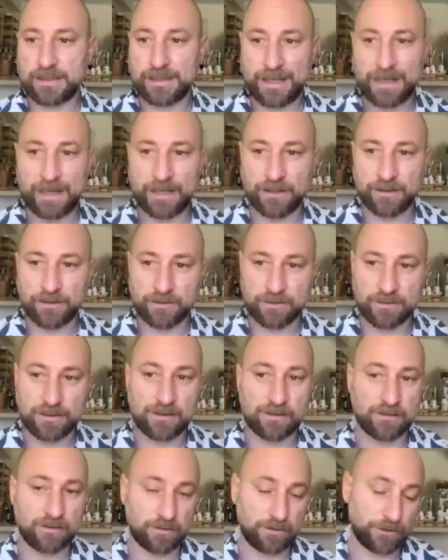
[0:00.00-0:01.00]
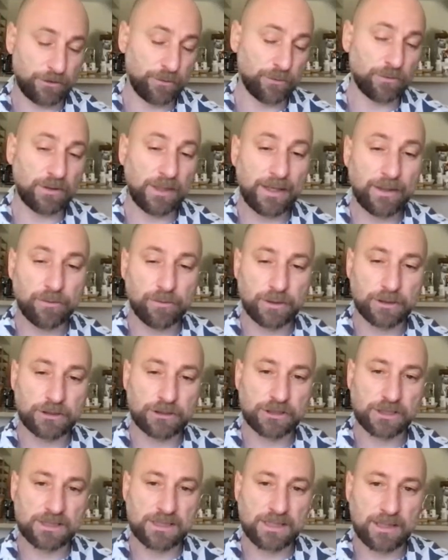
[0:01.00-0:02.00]
because they can't necessarily
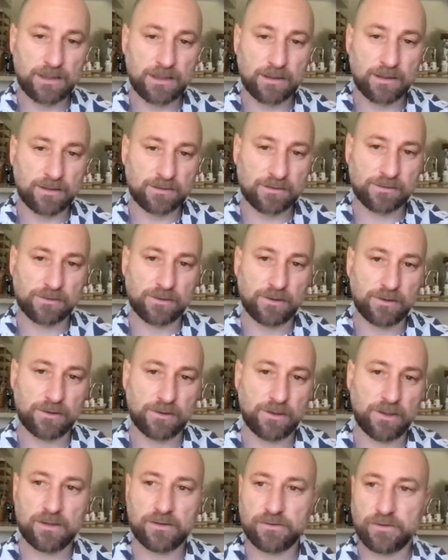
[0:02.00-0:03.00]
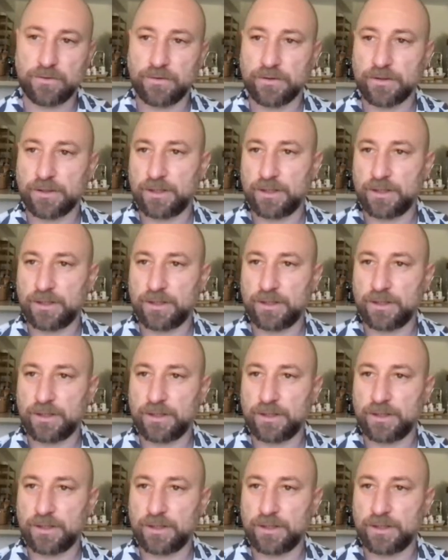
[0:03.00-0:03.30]
use language to tell us.